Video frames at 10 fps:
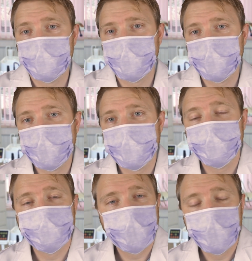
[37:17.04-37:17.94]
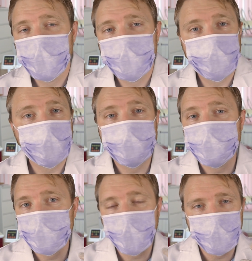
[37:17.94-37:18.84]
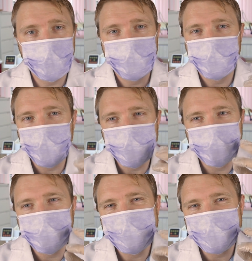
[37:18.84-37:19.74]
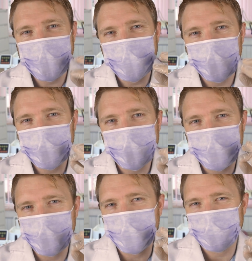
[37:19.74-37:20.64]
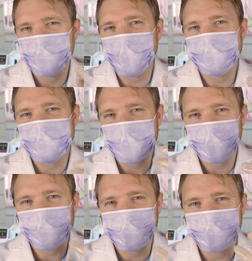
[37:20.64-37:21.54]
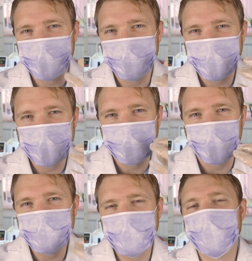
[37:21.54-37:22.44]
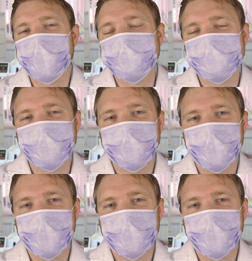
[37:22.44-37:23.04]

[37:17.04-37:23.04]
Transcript: And again, you can swallow it's like a coconut almost paste, a coconut flavored kind of oily paste.